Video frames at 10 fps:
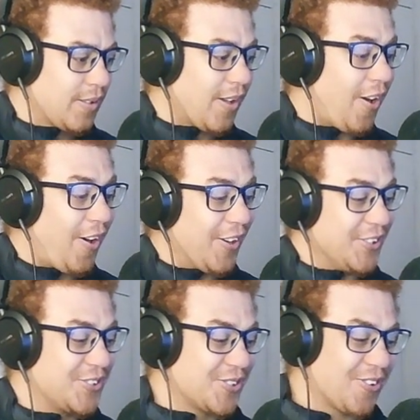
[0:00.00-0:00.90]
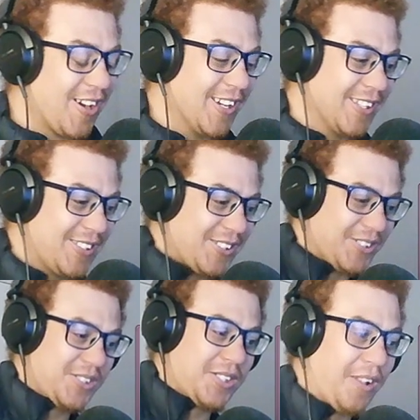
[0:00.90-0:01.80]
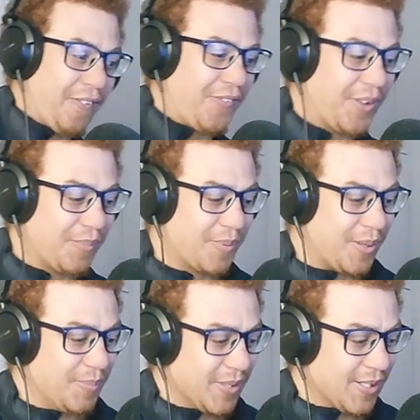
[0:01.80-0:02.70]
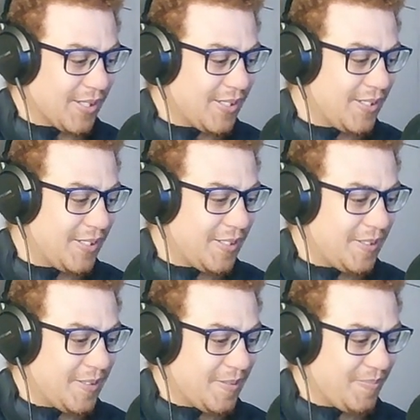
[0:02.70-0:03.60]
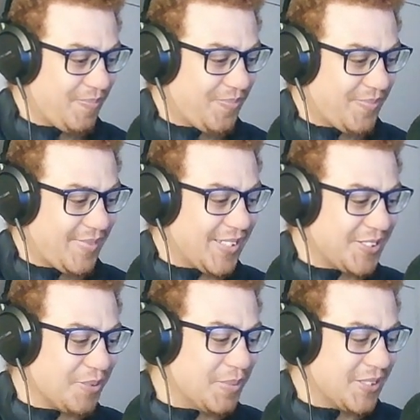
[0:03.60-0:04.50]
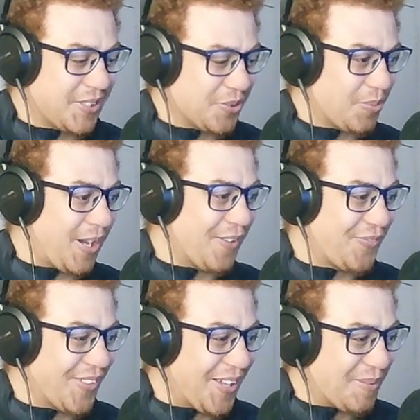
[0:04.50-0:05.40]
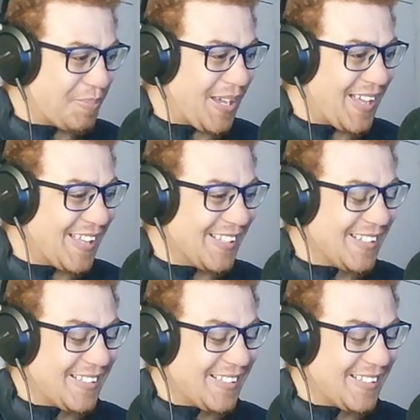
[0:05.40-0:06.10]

Oh, he's running to Sylphy, probably. Does he miss his wife that bad?